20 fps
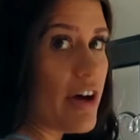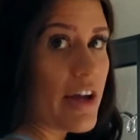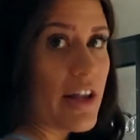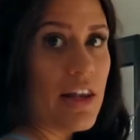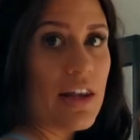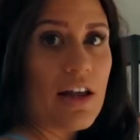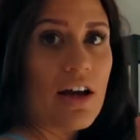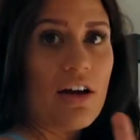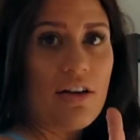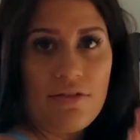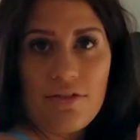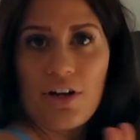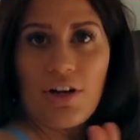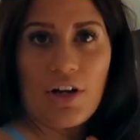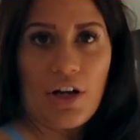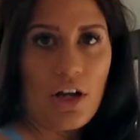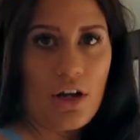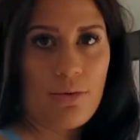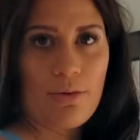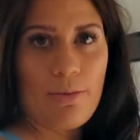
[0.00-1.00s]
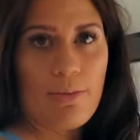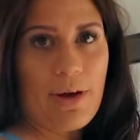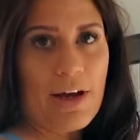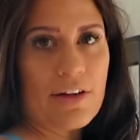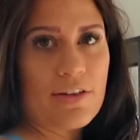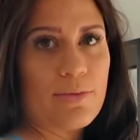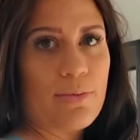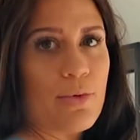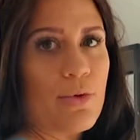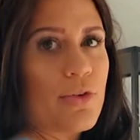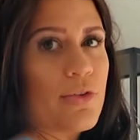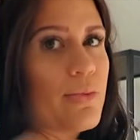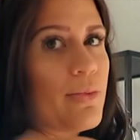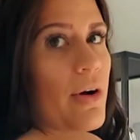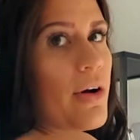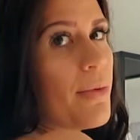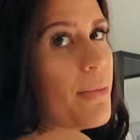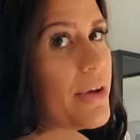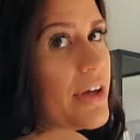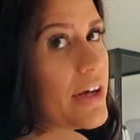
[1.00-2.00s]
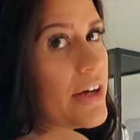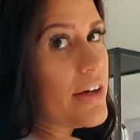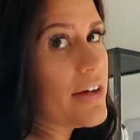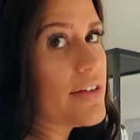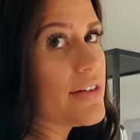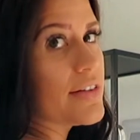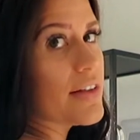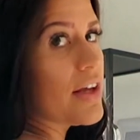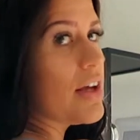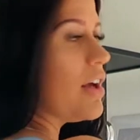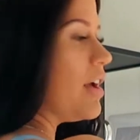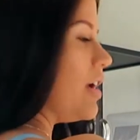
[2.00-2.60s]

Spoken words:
I love an open back sports bra because,